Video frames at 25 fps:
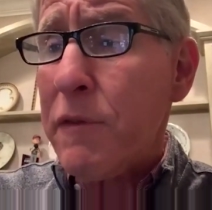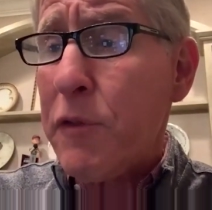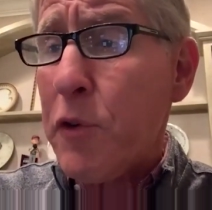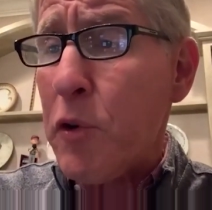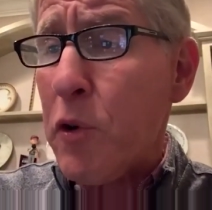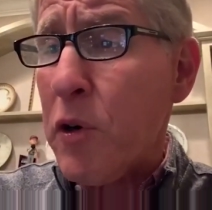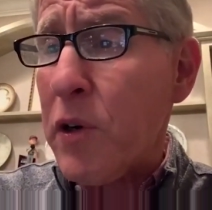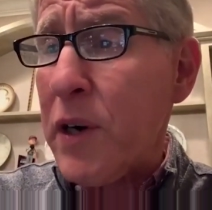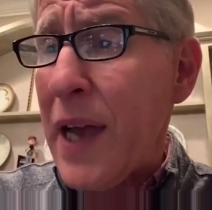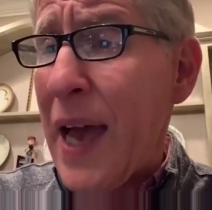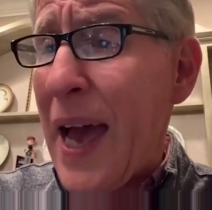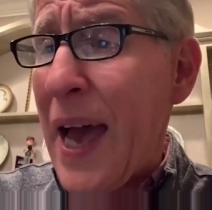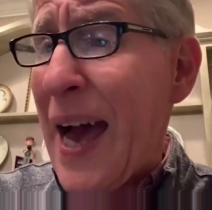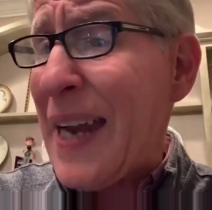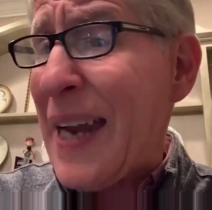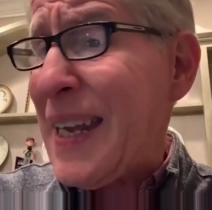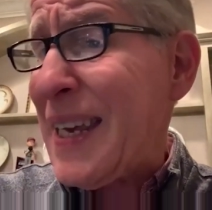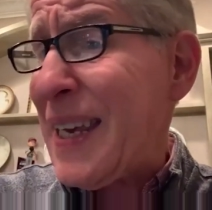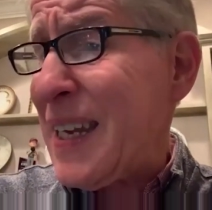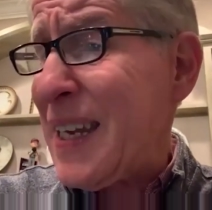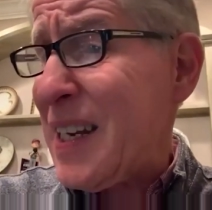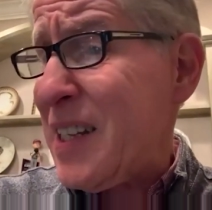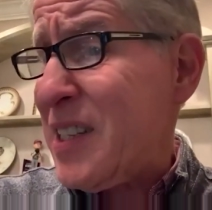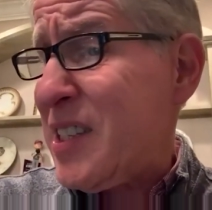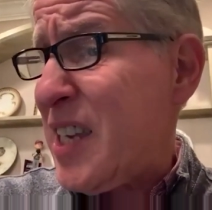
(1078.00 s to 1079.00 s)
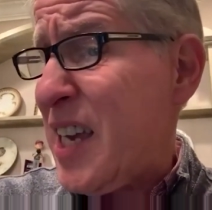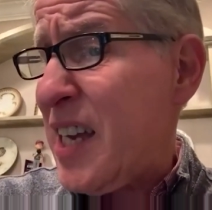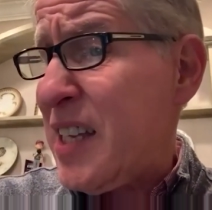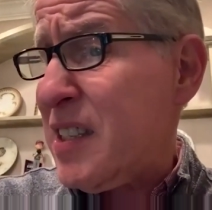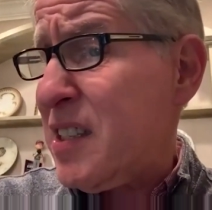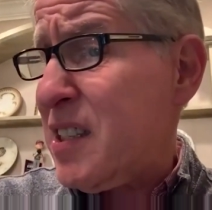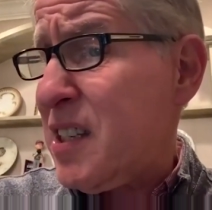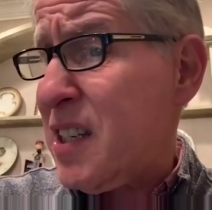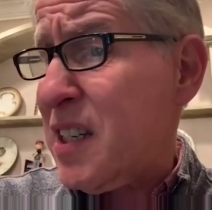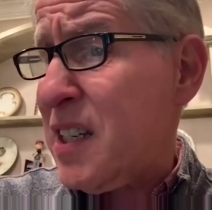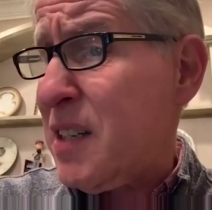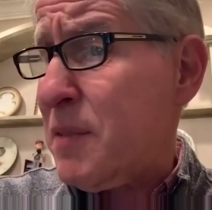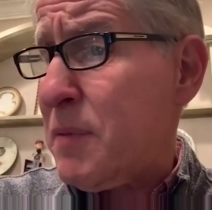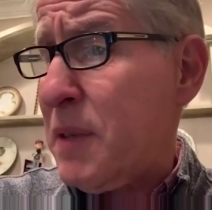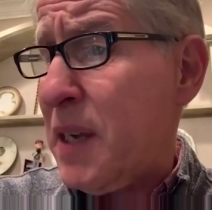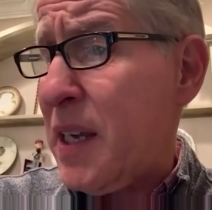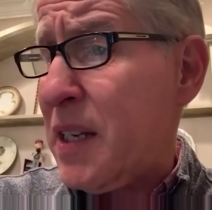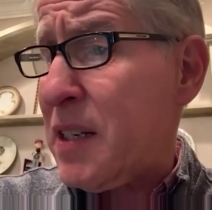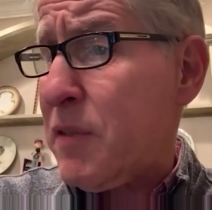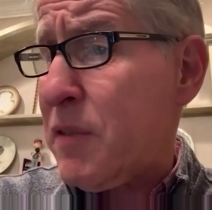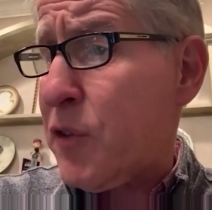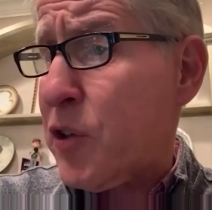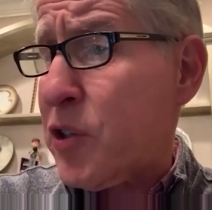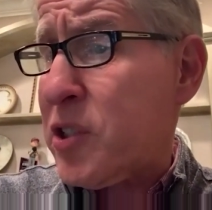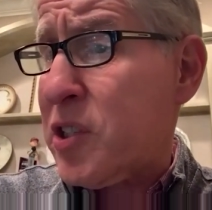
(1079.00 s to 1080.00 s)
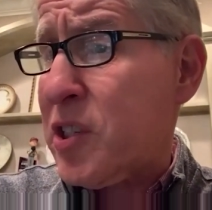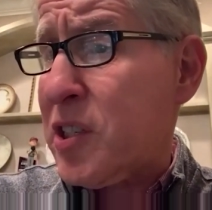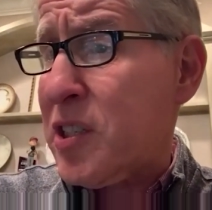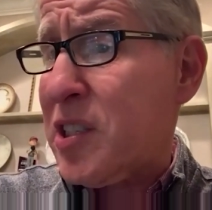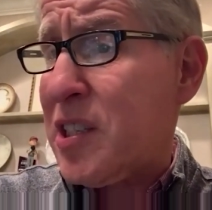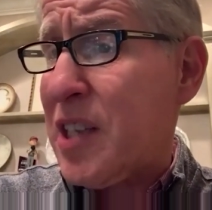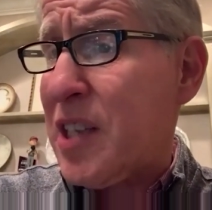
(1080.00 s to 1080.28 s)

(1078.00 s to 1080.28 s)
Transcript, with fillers: for adding in addenda and diversity